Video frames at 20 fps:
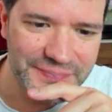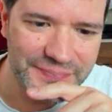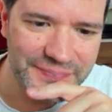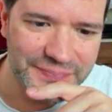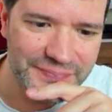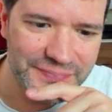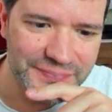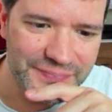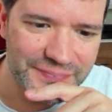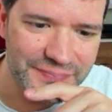
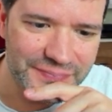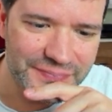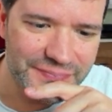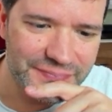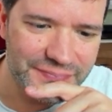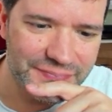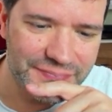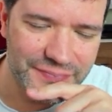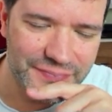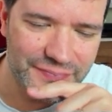But even
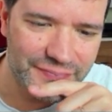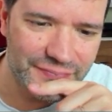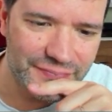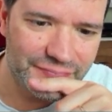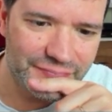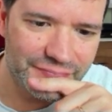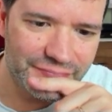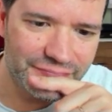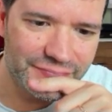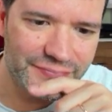without the
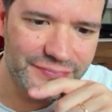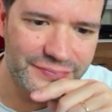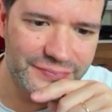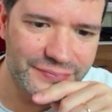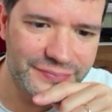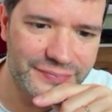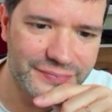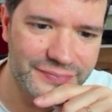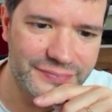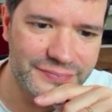optic, he
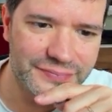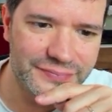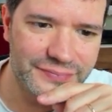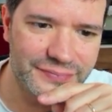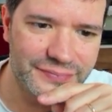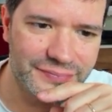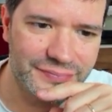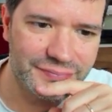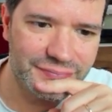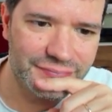said that
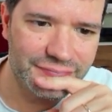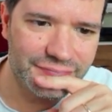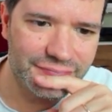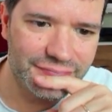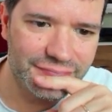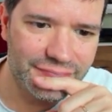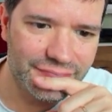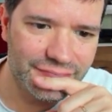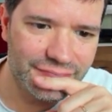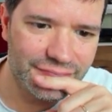as a
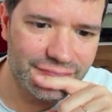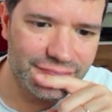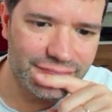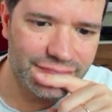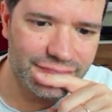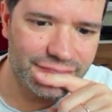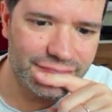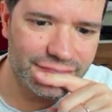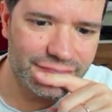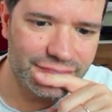marksman, you can
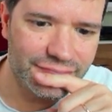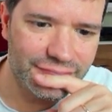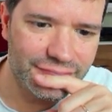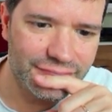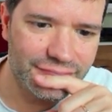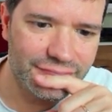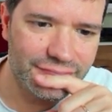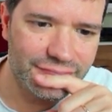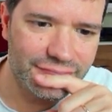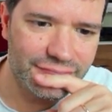work a
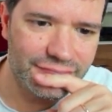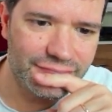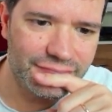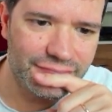maximum of